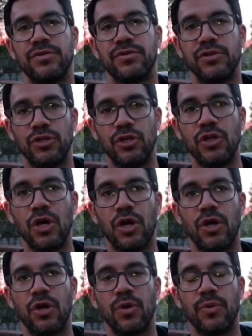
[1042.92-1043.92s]
to
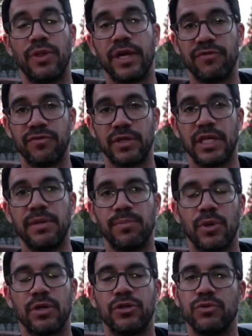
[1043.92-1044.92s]
know that if you
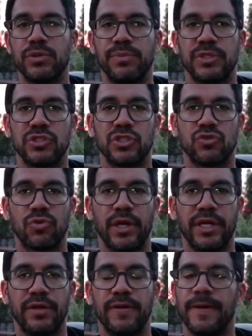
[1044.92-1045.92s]
keep on doing business
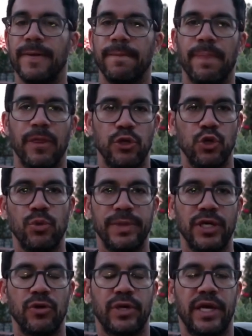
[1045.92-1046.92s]
right, you'll
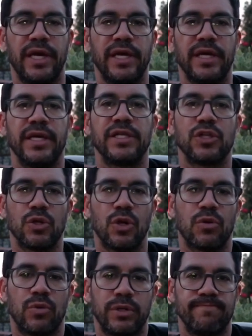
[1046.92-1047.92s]
be okay in the
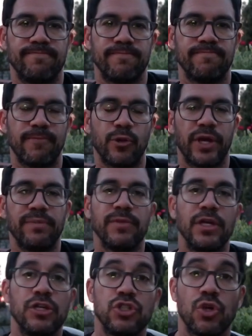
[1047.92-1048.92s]
long run. Okay?
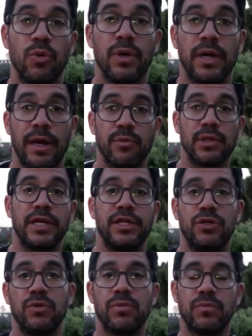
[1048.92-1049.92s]
So, I would
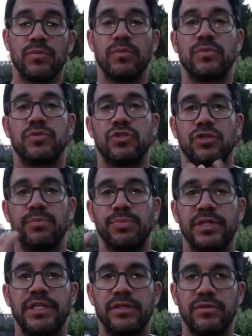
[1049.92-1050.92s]
like you to
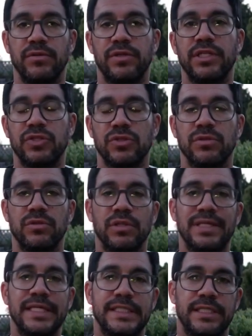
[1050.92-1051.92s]
complete this
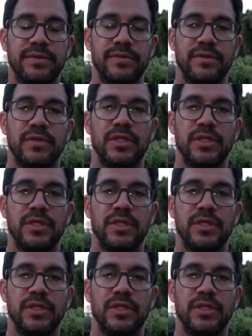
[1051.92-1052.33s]
lesson